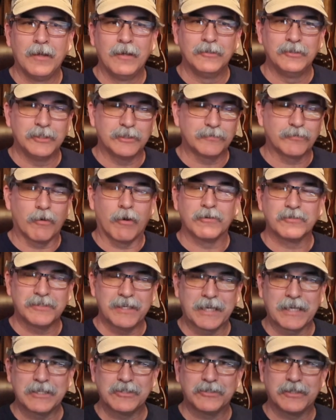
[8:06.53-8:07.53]
just for our
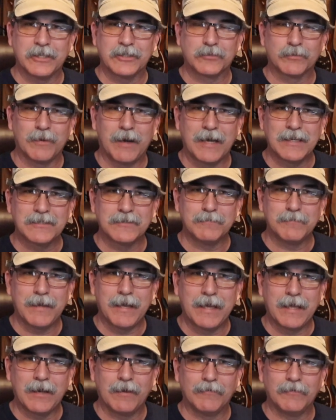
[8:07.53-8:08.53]
Second Chance Rising band,